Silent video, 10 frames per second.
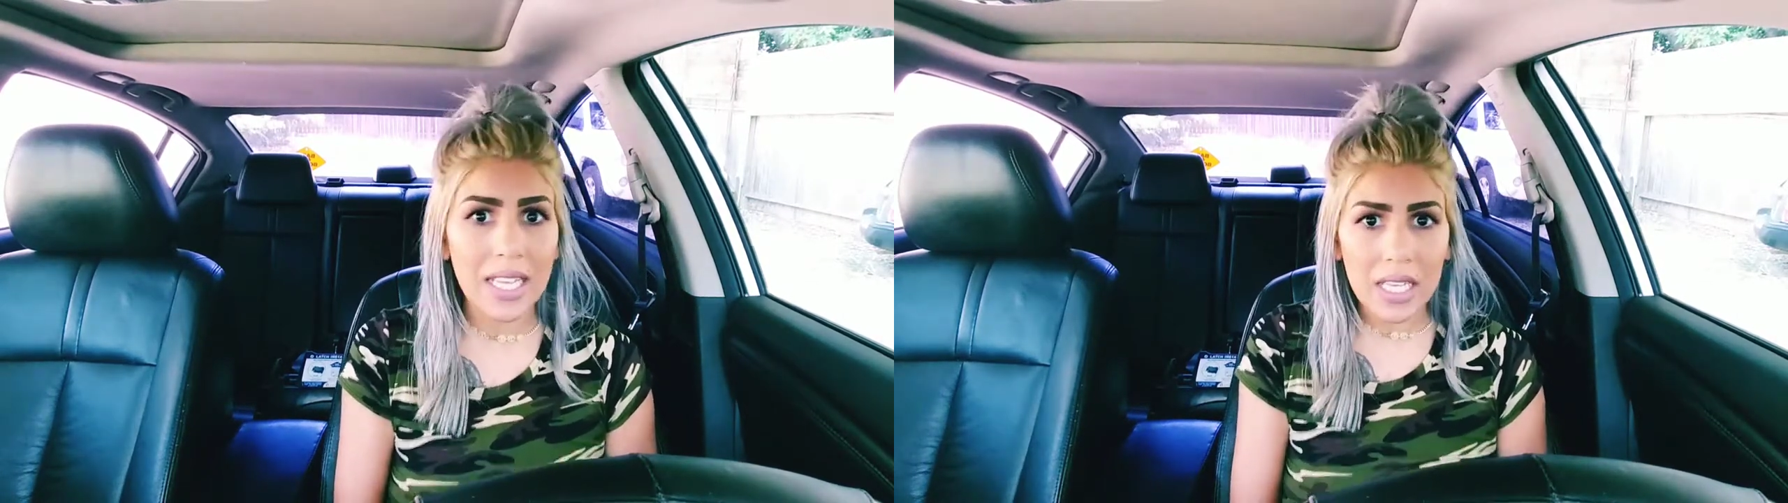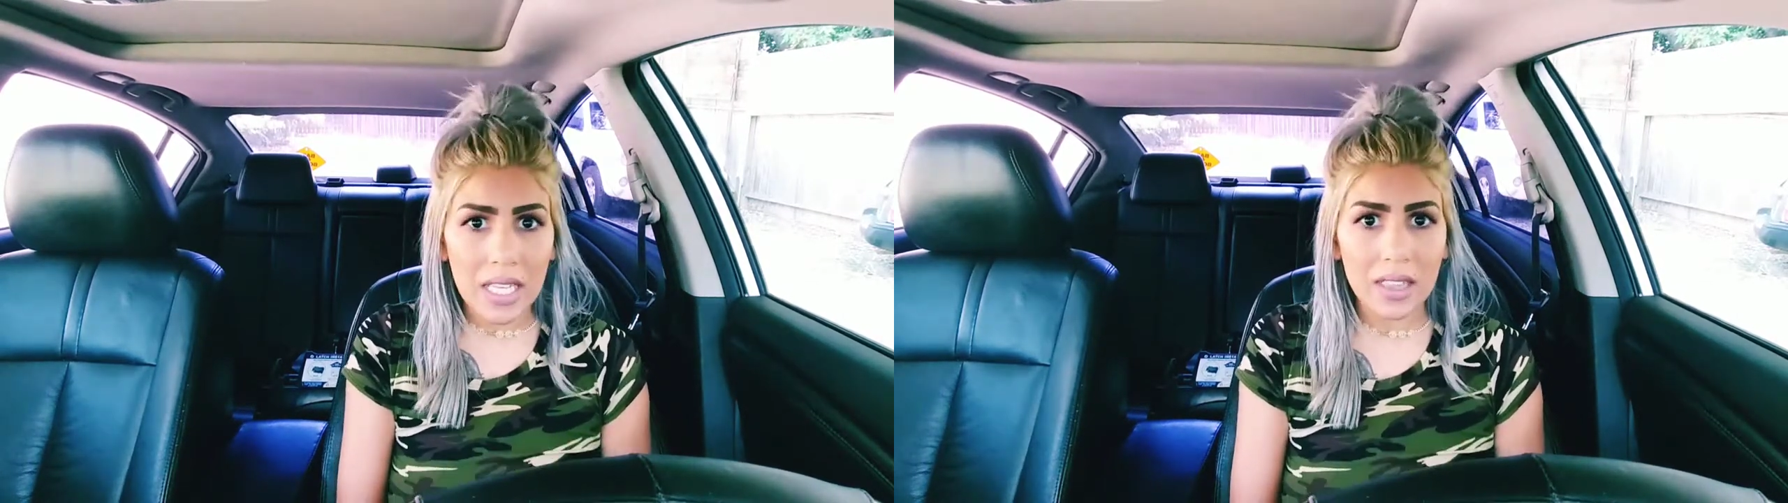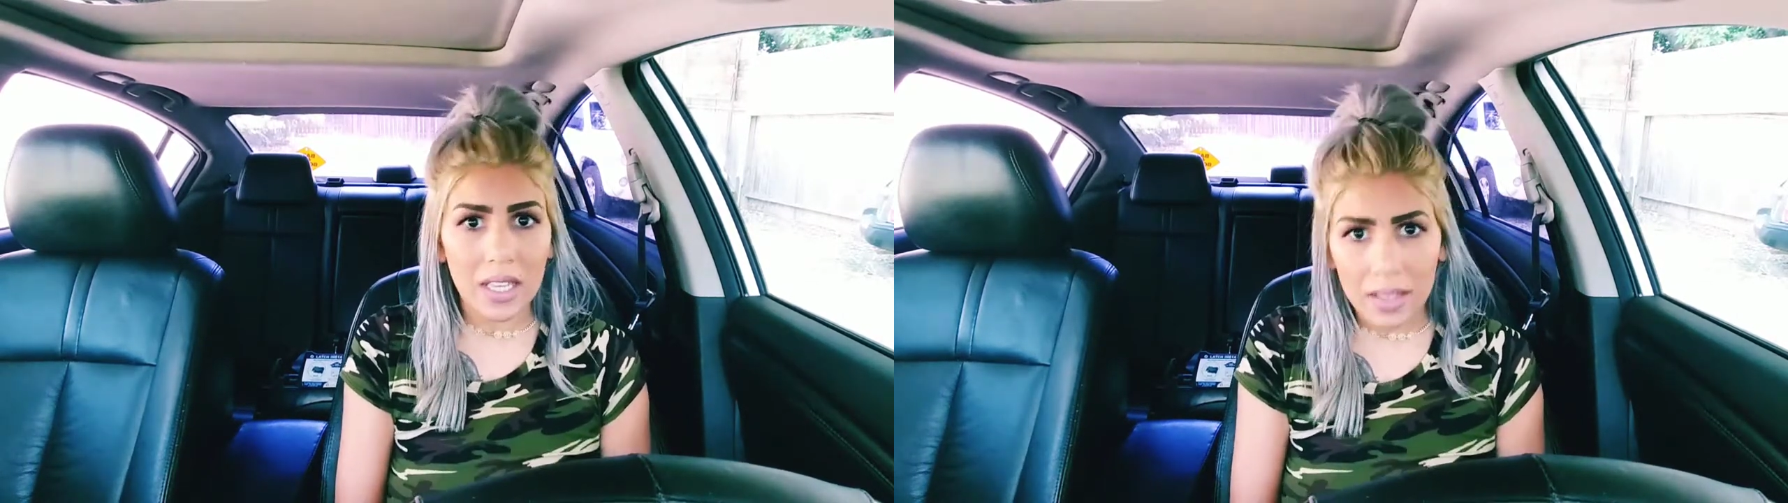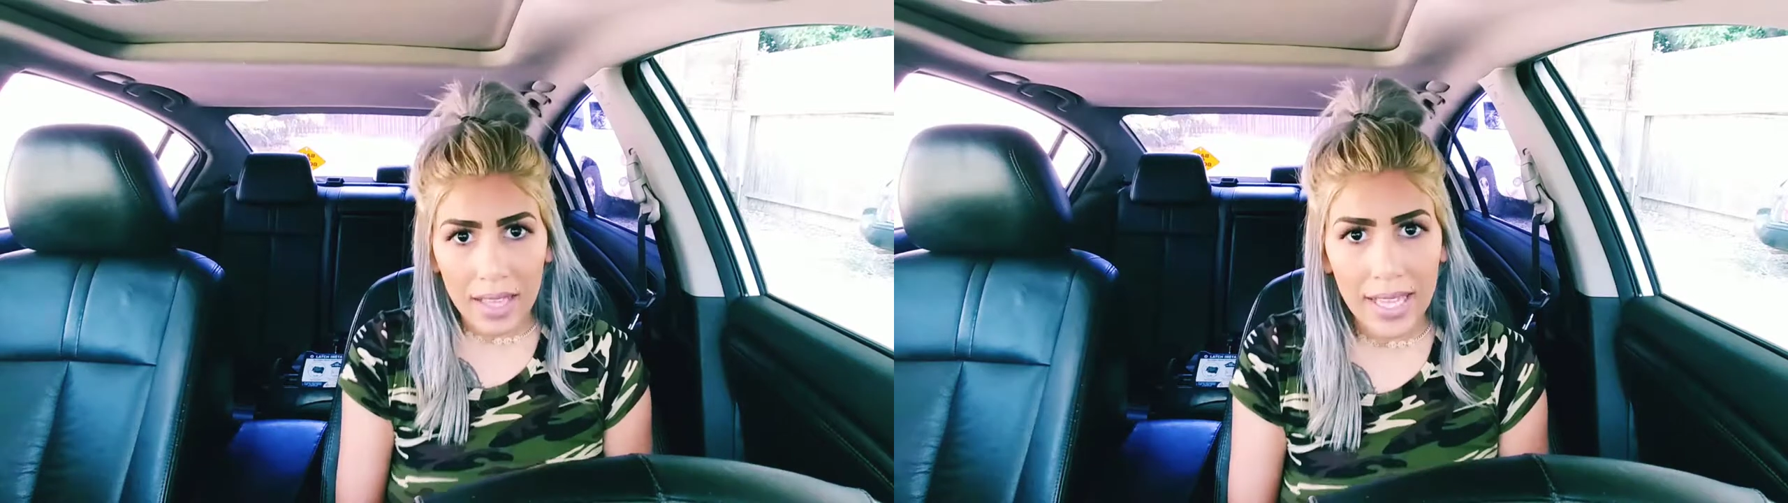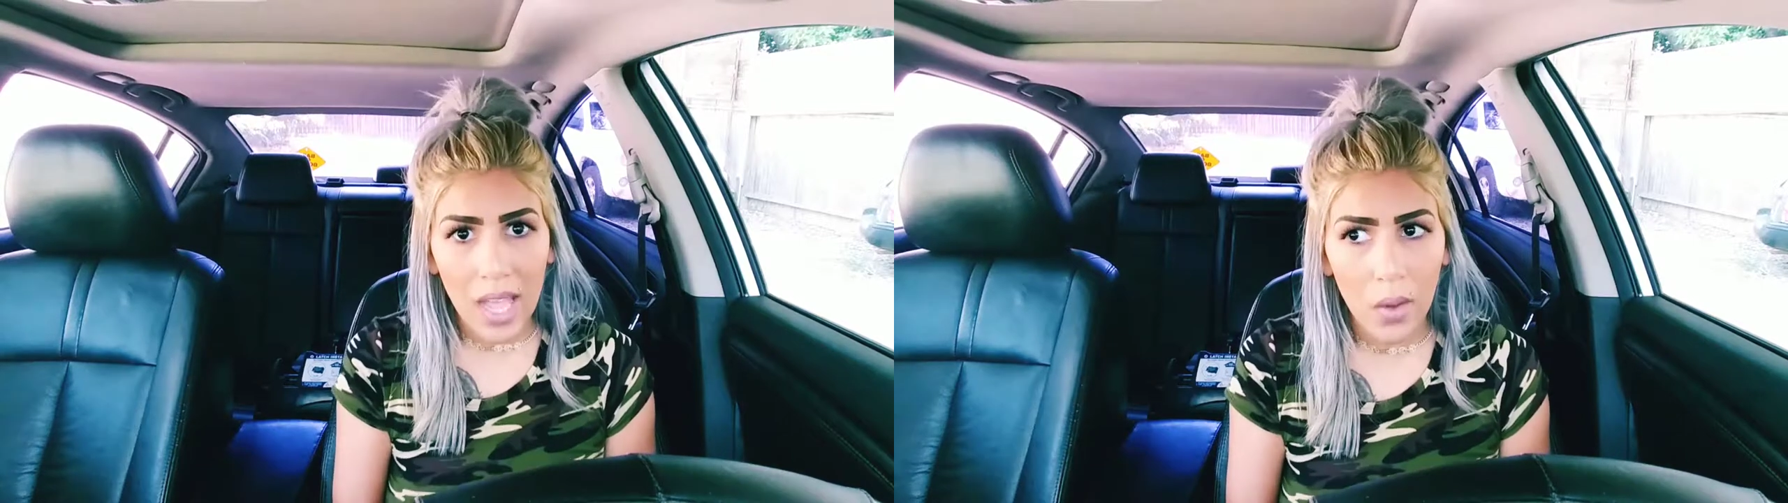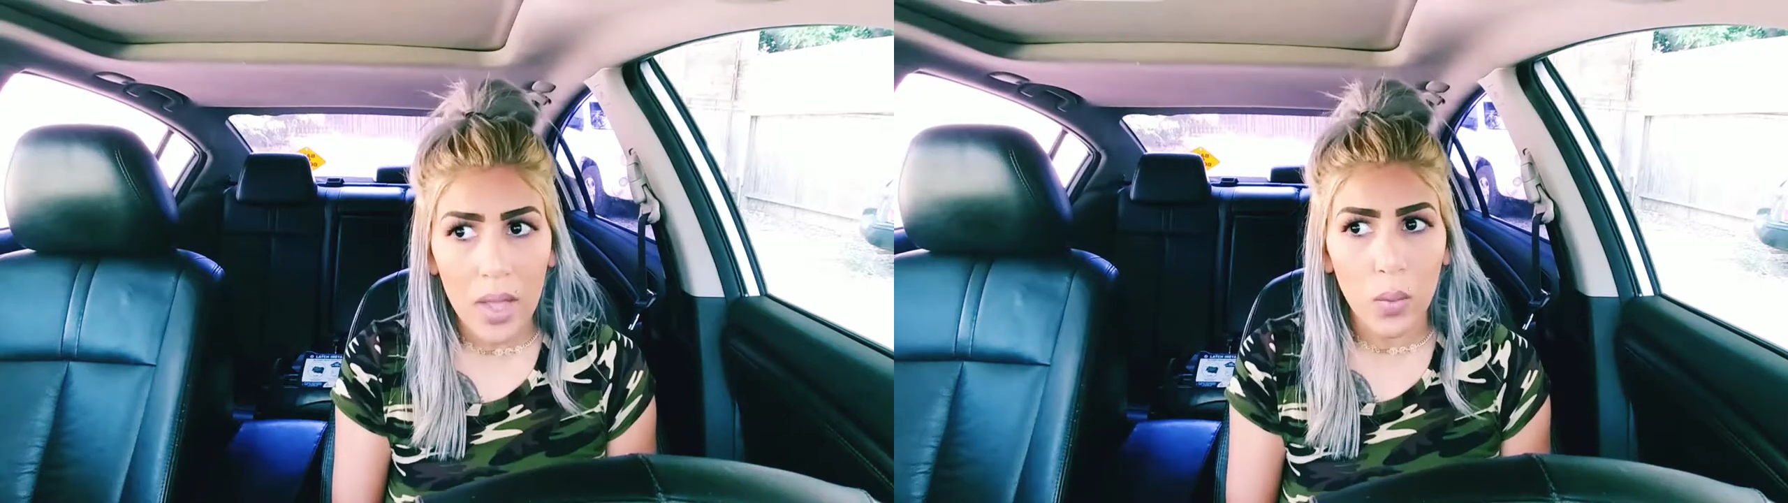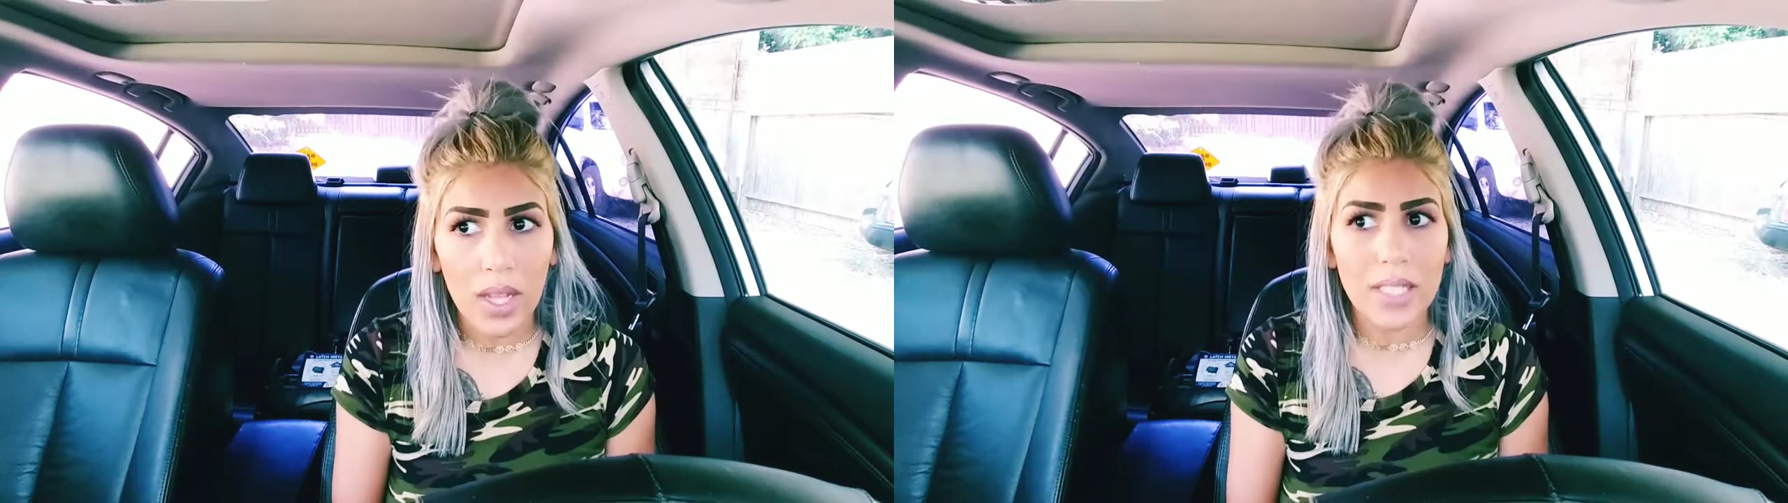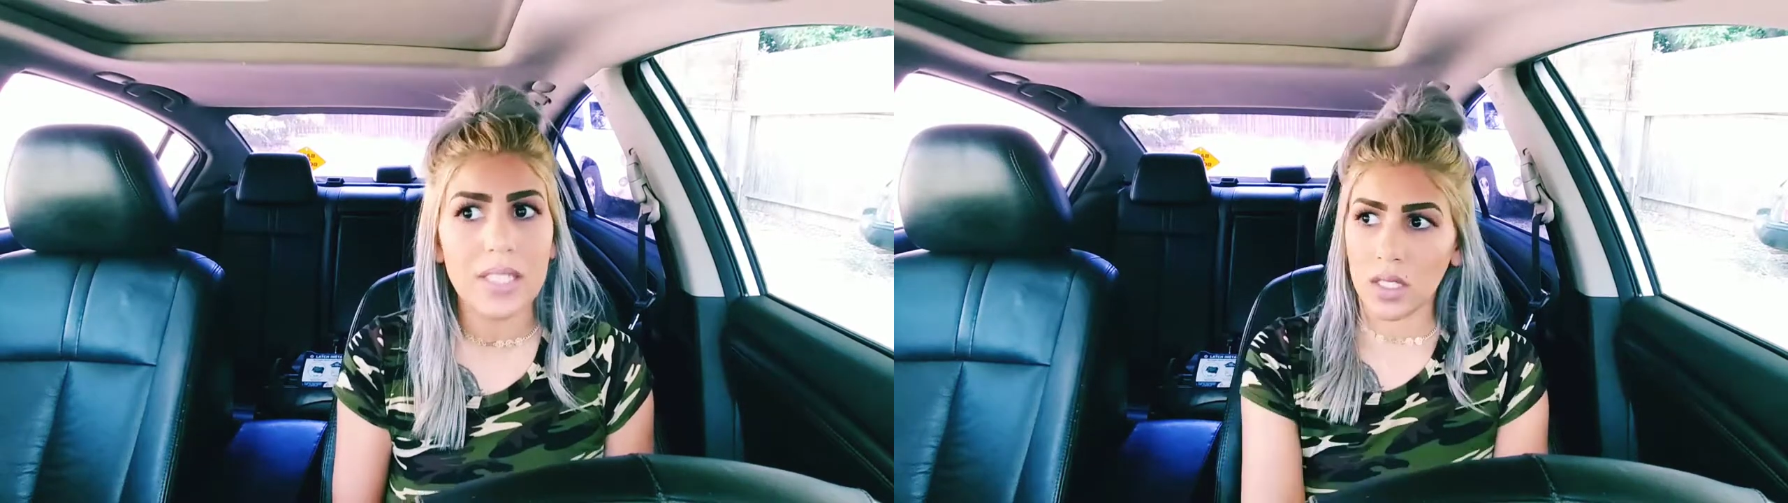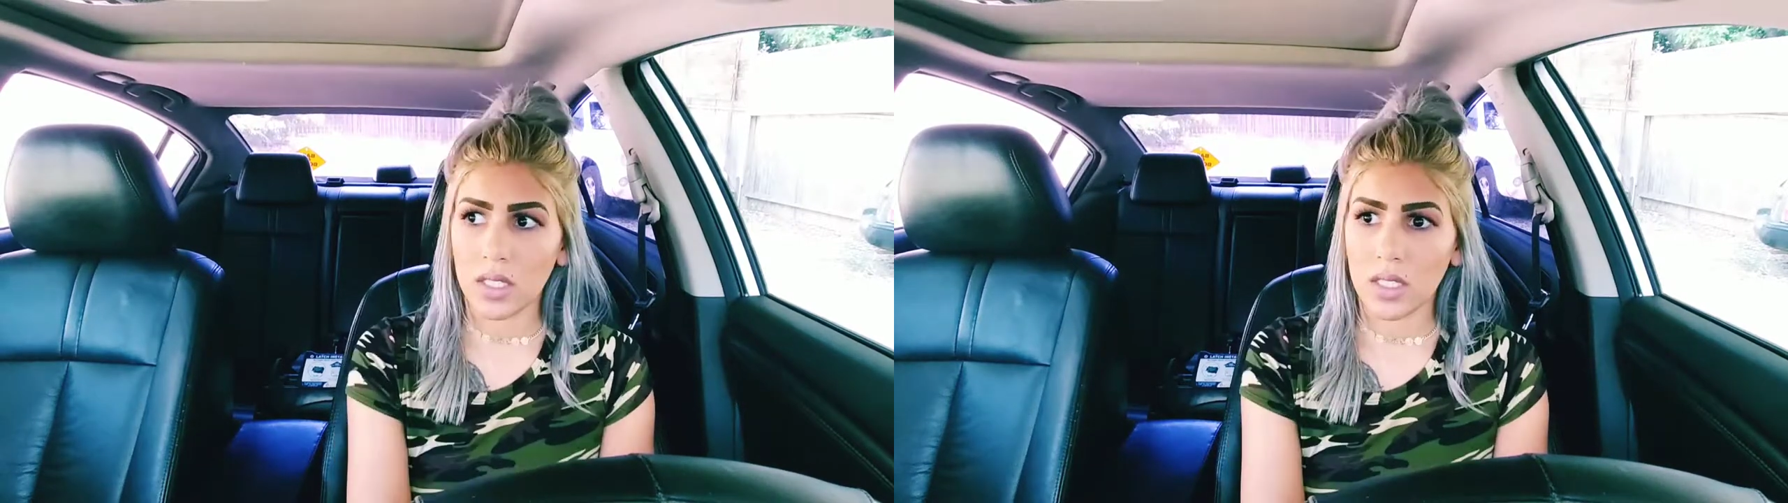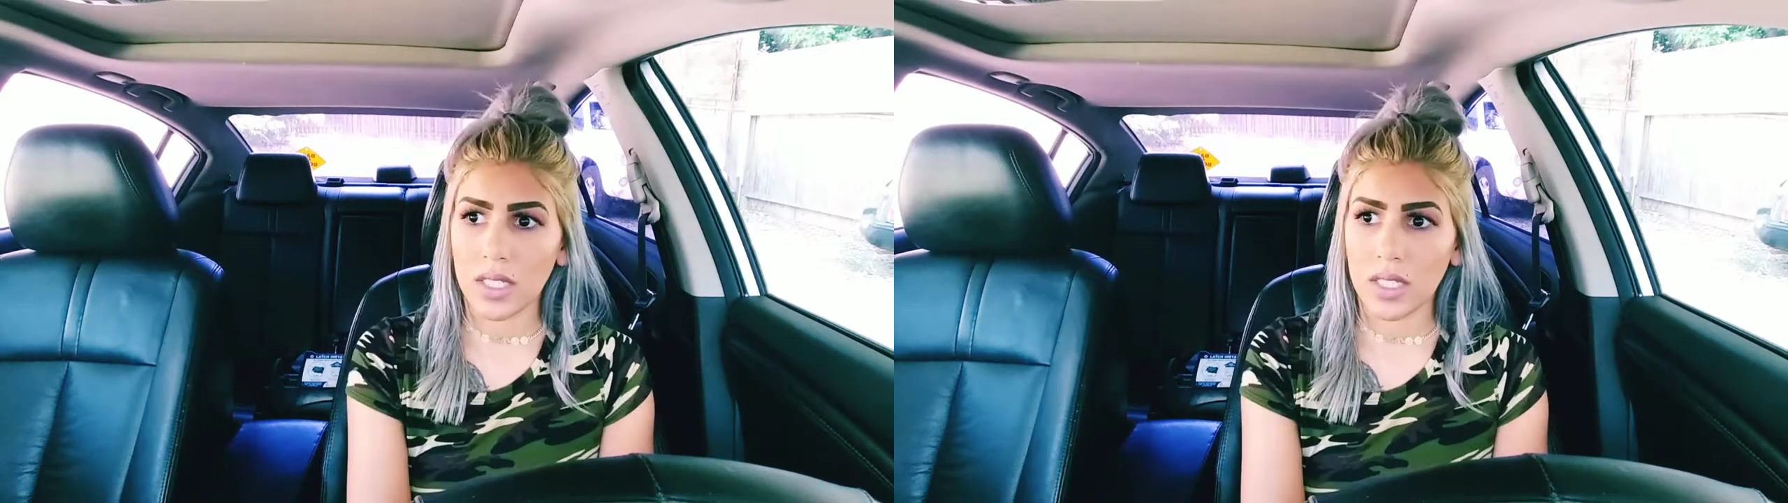anything like how I was.